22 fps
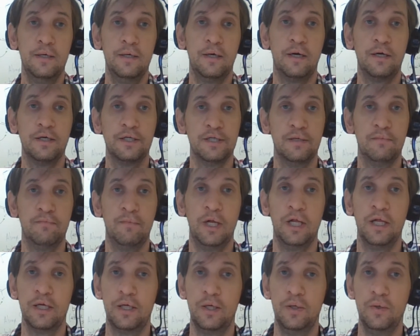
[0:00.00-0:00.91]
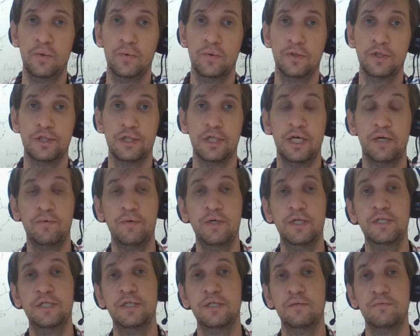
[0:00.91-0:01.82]
are some molecules
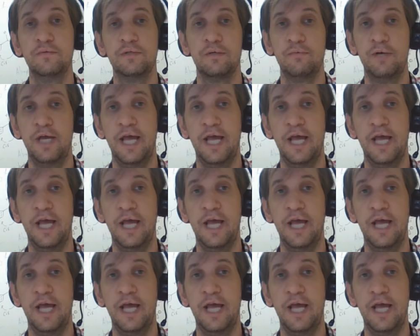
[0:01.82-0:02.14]
liquids and some